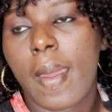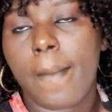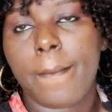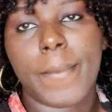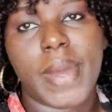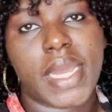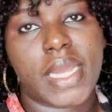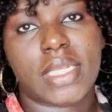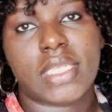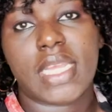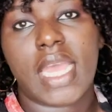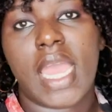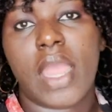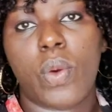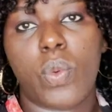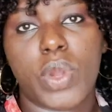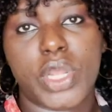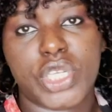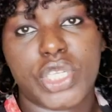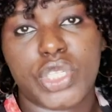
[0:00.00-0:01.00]
but I
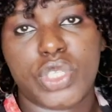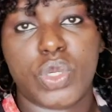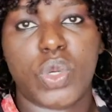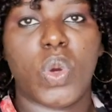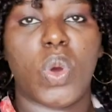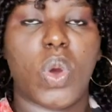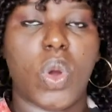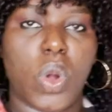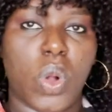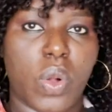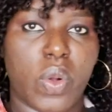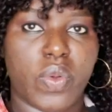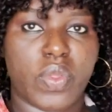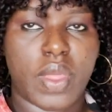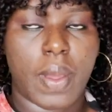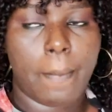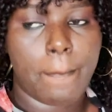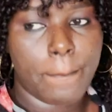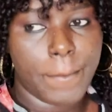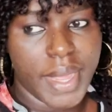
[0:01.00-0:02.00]
wish you all
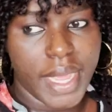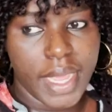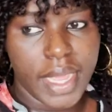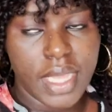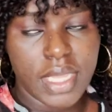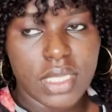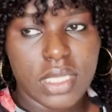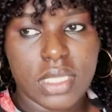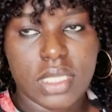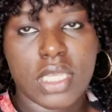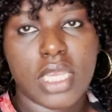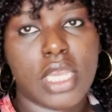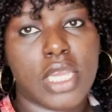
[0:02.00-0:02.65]
the best